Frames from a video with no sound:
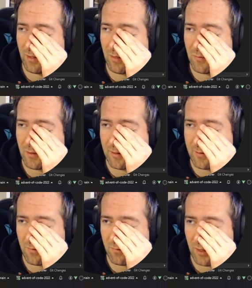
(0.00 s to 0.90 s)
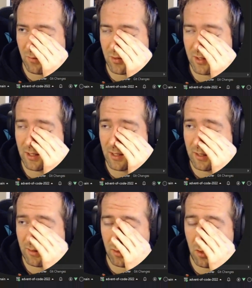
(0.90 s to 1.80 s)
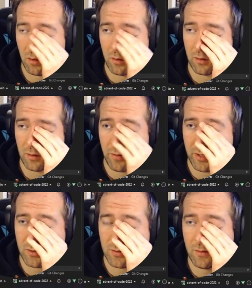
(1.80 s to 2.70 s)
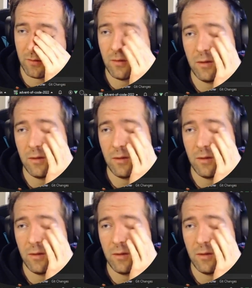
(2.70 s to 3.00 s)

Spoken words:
empty list of neighbors in the cardinal direction.